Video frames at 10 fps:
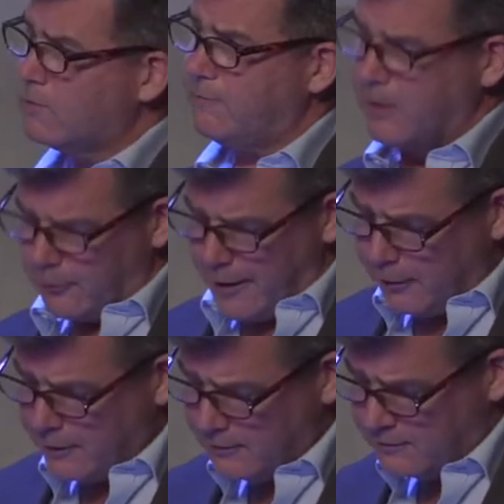of
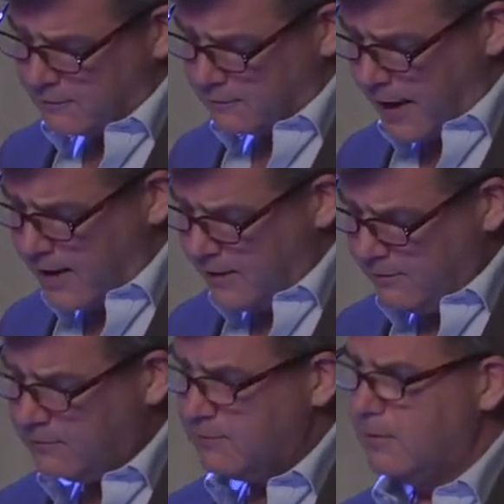agrarian
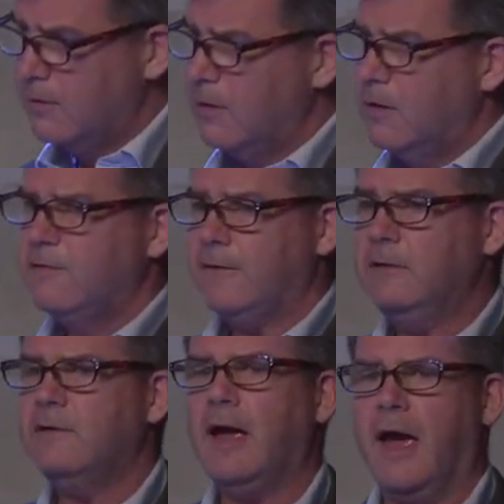societies
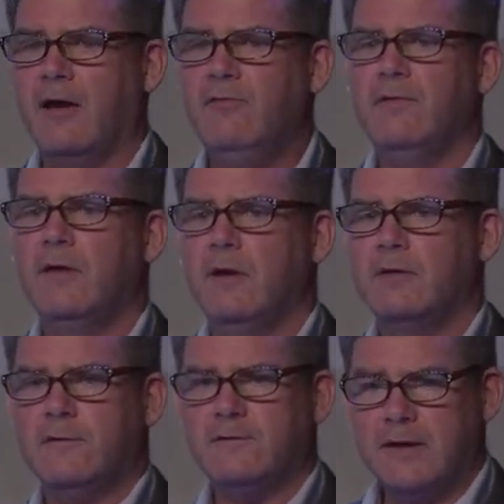tend to have
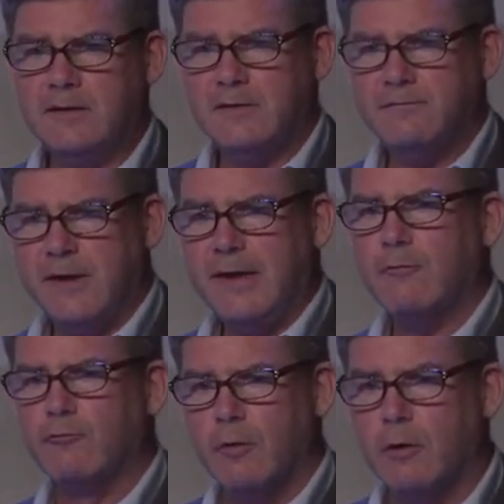distinctively
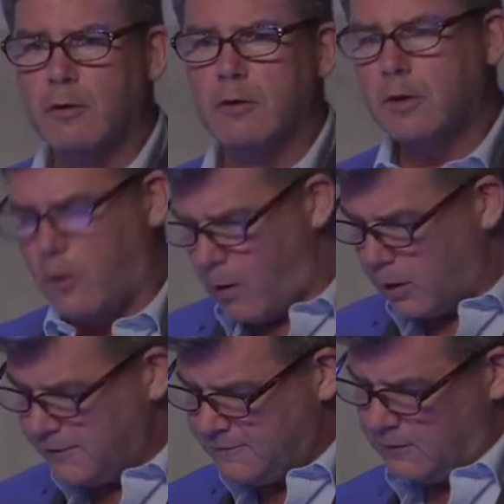rural
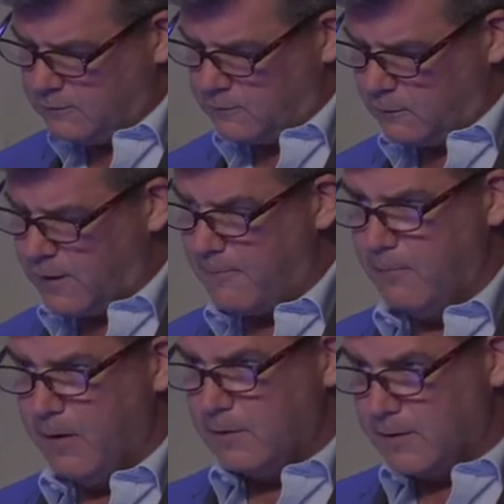qualities to them.
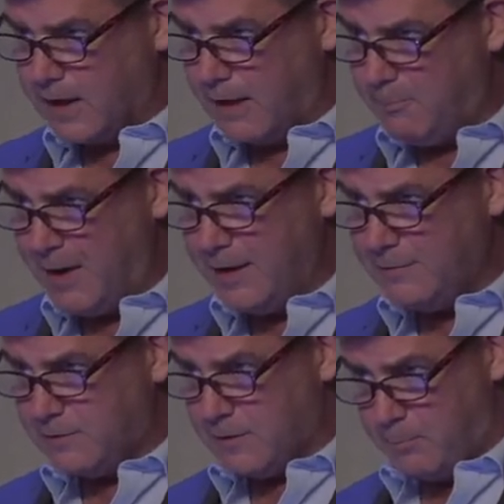The
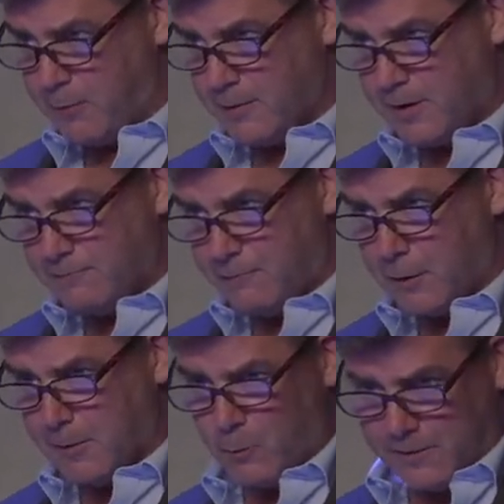campaigns
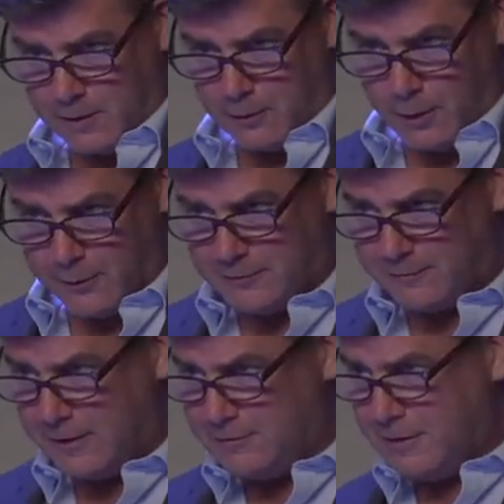conform with the growing
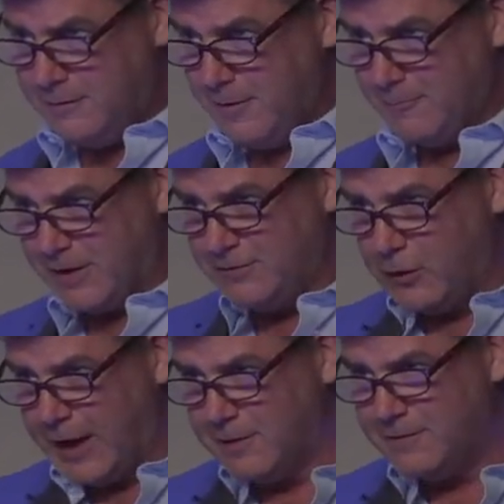season because you
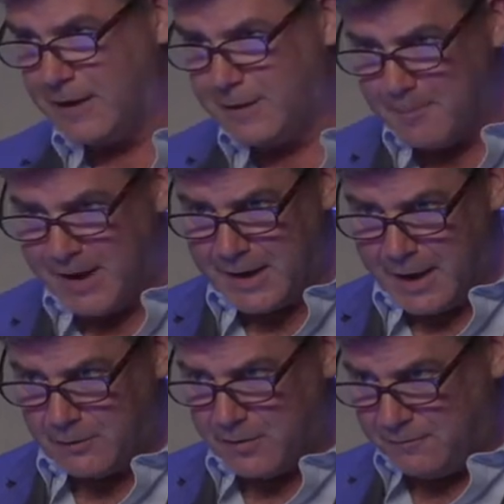can't take men
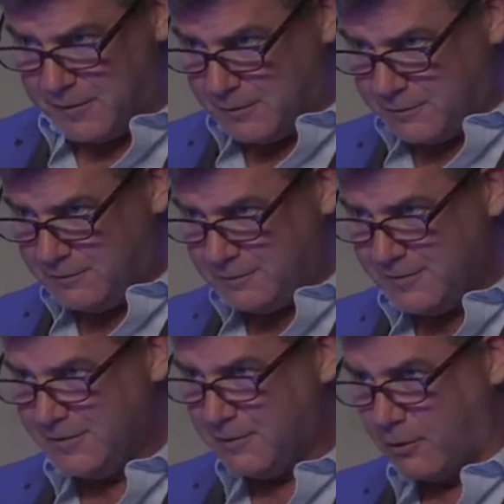out of the fields.
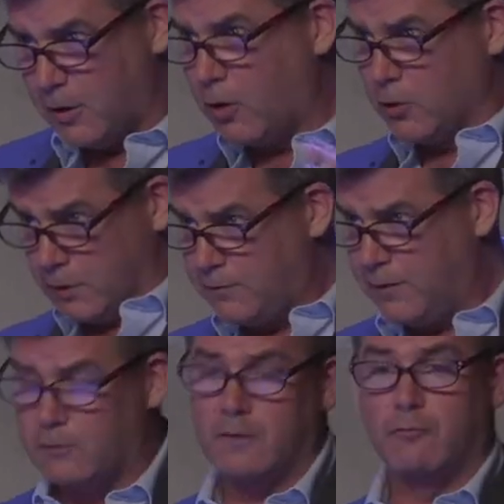Or, or,
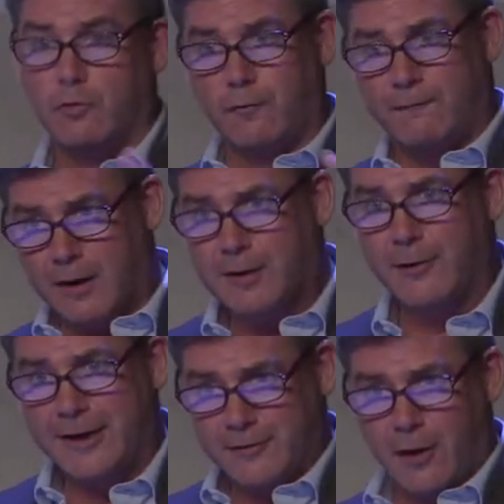there's a very
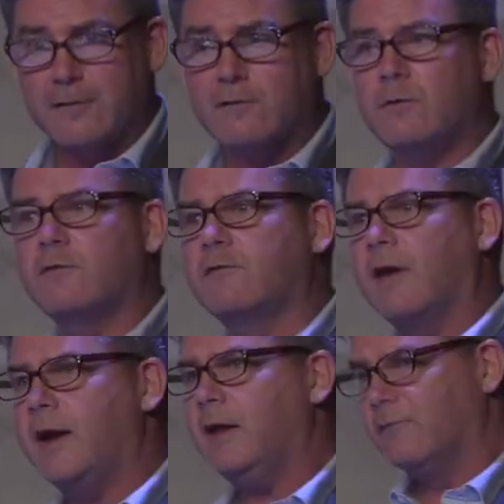great cost to a
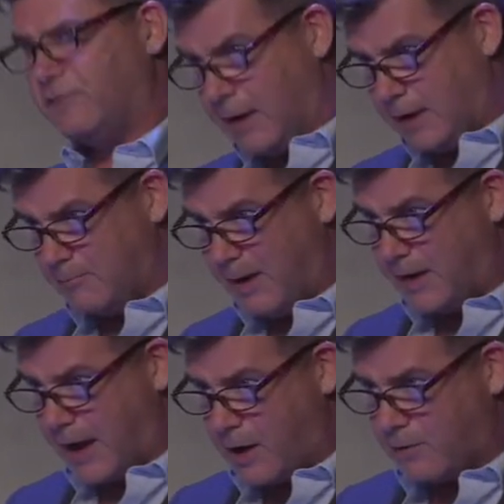society of taking
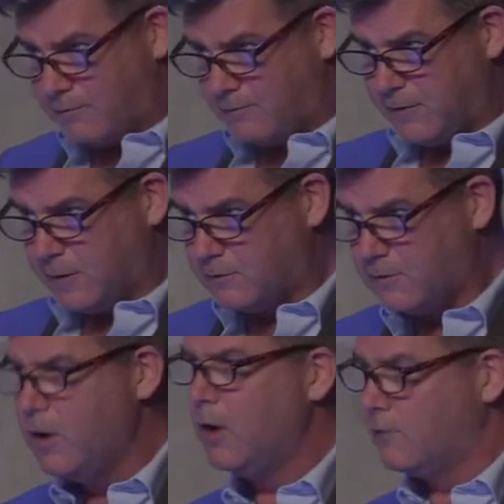men out of the fields
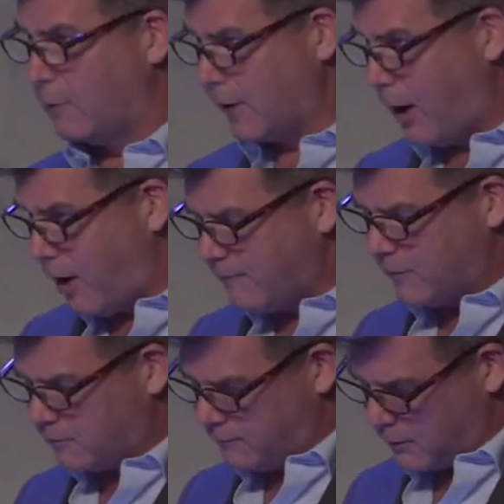during
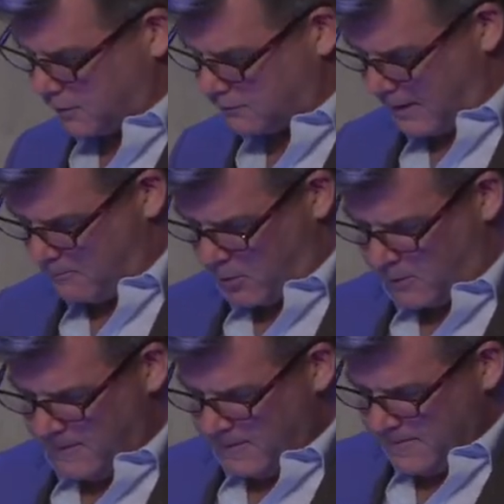harvest, for example.
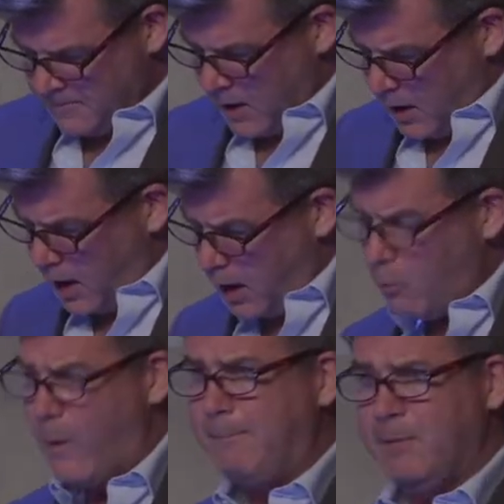Uh,
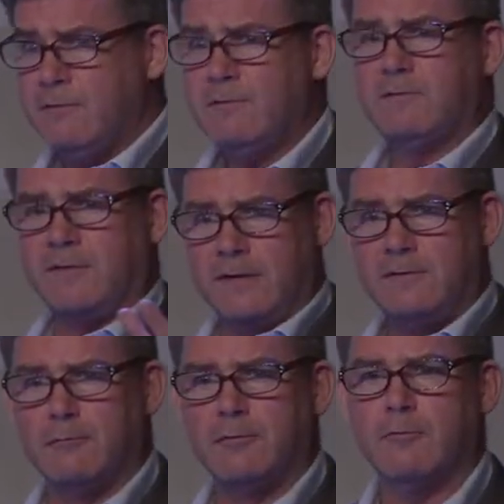weapons tend
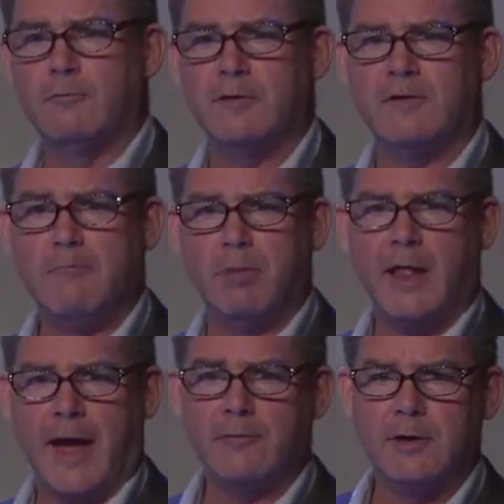to re resemble
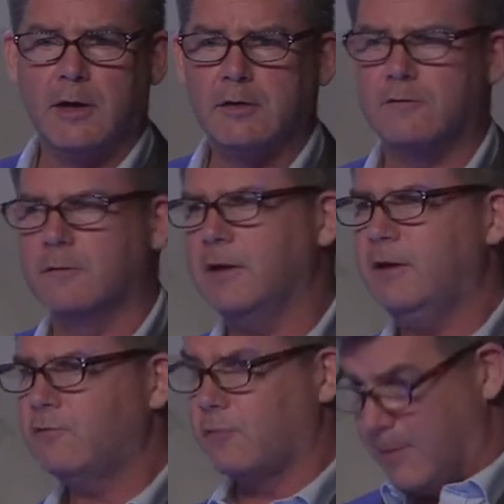agricultural
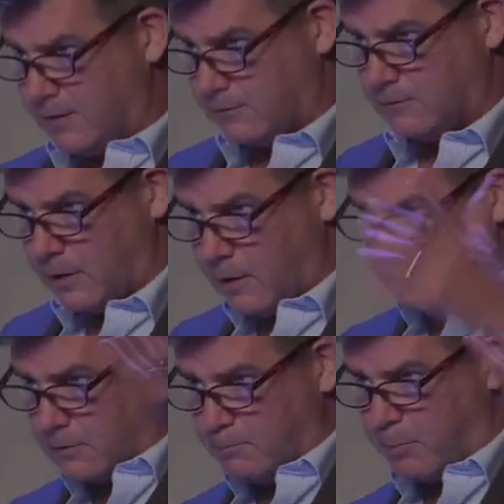instruments, you know,
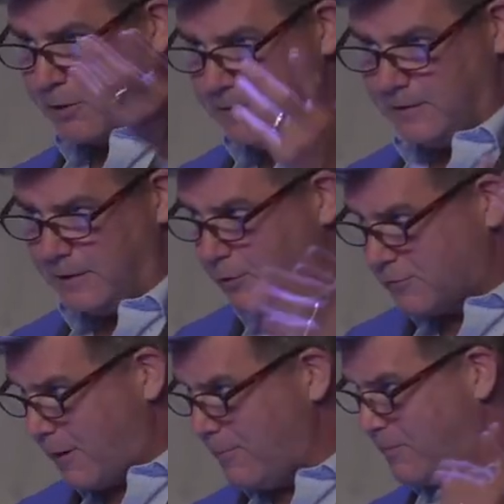it's pointy or
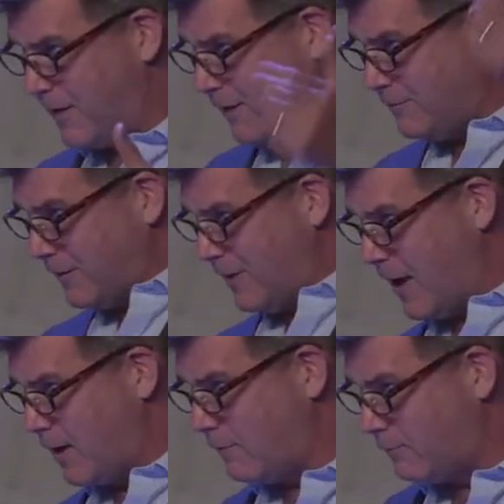sharp things on the
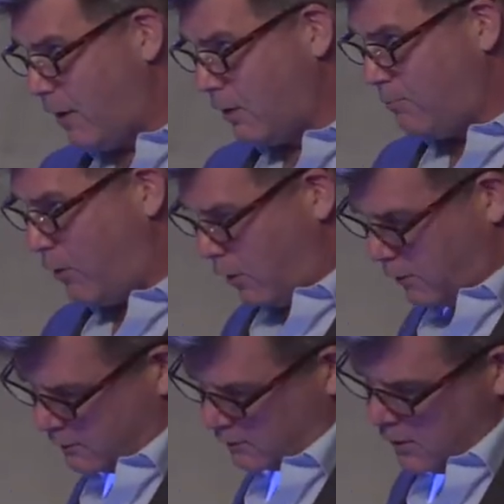end of long poles.